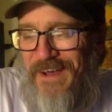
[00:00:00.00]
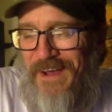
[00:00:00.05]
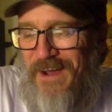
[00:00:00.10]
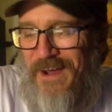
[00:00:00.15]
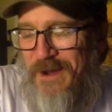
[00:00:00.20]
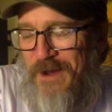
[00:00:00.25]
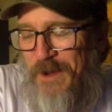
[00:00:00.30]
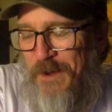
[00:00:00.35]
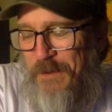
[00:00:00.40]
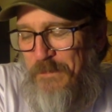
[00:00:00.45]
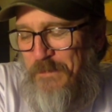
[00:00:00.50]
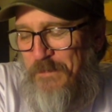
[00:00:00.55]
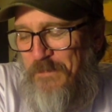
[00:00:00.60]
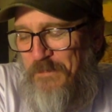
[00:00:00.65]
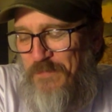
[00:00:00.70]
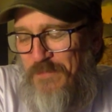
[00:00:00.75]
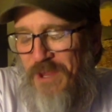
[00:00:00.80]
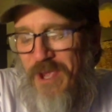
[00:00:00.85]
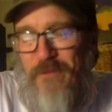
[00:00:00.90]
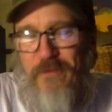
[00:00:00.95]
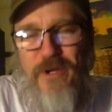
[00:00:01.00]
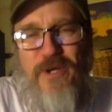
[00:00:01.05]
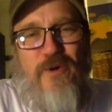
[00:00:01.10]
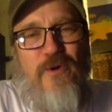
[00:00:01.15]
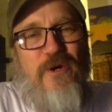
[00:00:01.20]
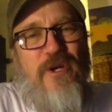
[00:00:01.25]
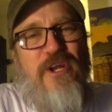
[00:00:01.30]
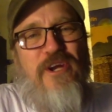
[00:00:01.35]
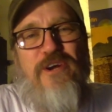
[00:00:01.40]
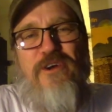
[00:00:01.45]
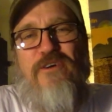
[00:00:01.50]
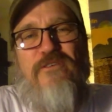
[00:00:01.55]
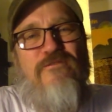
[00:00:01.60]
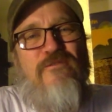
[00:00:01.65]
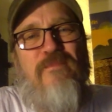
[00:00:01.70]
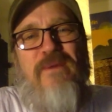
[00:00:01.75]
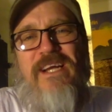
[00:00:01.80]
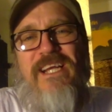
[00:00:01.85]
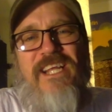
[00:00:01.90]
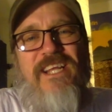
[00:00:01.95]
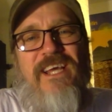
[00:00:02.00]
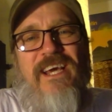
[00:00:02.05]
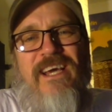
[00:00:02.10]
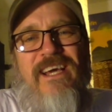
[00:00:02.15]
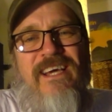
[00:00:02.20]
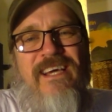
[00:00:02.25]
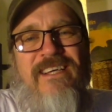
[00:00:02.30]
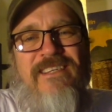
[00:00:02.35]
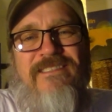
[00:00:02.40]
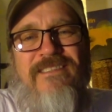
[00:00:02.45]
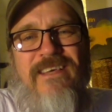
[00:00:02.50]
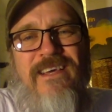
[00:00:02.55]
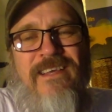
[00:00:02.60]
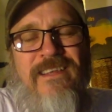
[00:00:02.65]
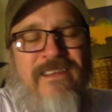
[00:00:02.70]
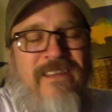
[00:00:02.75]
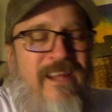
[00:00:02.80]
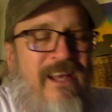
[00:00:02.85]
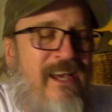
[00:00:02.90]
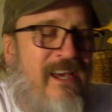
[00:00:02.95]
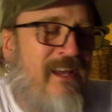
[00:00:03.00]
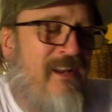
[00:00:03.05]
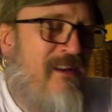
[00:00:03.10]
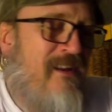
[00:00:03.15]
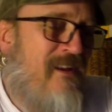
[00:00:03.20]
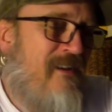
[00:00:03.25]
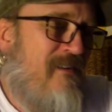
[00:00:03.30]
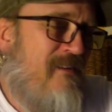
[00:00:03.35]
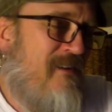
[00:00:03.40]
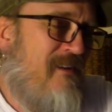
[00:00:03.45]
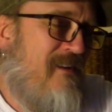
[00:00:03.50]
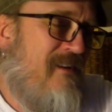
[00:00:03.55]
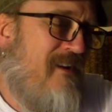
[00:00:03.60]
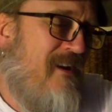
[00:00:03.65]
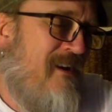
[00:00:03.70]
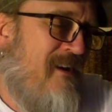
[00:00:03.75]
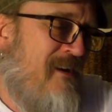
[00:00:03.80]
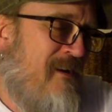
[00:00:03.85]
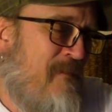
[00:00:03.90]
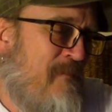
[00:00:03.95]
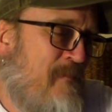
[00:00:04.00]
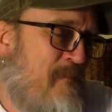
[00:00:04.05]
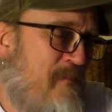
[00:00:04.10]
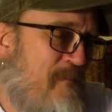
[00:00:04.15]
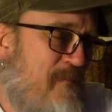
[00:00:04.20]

Um, I recorded it over many days, and and um,